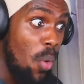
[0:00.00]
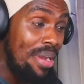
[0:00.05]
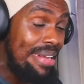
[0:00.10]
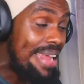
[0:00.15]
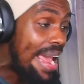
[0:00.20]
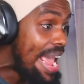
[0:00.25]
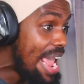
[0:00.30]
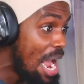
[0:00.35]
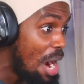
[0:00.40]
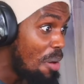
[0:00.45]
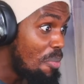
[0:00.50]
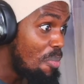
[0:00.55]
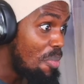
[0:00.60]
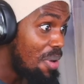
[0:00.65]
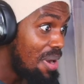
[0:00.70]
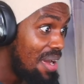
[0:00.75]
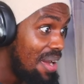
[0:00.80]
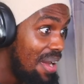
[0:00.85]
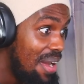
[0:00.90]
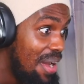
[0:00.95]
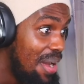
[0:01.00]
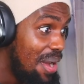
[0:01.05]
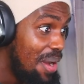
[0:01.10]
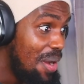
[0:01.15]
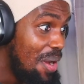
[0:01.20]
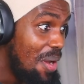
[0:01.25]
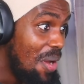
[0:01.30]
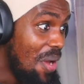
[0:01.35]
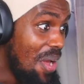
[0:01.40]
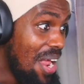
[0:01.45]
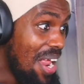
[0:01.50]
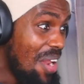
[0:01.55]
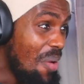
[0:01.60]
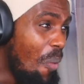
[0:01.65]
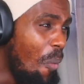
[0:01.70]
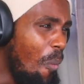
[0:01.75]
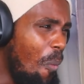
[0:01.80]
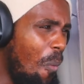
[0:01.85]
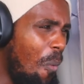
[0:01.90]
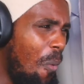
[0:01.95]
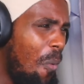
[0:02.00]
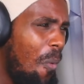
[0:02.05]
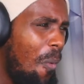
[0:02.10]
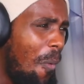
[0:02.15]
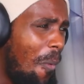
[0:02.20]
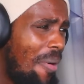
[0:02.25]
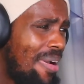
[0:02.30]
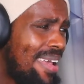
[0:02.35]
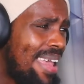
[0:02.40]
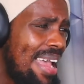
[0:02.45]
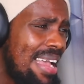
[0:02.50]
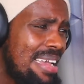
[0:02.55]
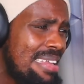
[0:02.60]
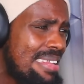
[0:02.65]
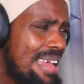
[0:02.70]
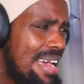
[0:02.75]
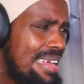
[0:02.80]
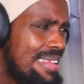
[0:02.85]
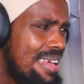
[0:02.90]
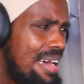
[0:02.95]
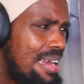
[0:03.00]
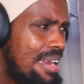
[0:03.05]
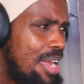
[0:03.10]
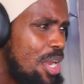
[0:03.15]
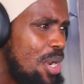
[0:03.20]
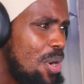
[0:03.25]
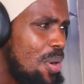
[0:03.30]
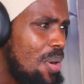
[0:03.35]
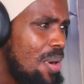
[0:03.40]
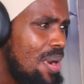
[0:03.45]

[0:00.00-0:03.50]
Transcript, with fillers: Damn. Ooh, kick his ass out of here.